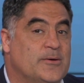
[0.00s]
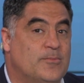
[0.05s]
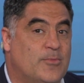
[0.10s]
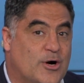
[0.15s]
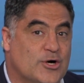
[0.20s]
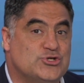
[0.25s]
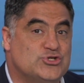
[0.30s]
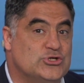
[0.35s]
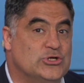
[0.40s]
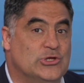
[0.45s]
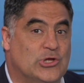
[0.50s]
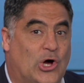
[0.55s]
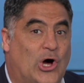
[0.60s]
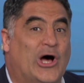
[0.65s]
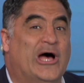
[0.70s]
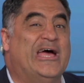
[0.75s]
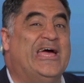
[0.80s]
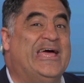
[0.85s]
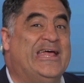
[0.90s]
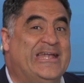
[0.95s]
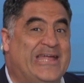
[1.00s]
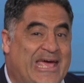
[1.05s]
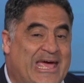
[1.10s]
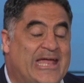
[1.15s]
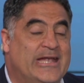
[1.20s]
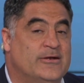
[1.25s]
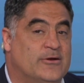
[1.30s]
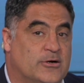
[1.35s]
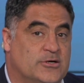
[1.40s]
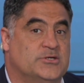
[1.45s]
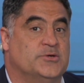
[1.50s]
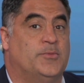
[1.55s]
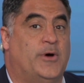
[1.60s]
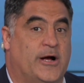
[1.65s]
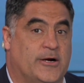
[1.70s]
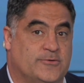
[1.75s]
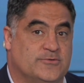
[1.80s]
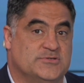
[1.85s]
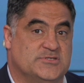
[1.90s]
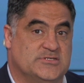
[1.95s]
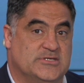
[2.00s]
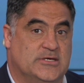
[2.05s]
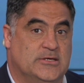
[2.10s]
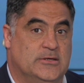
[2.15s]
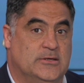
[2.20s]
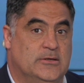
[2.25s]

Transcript: martial law and end our democracy.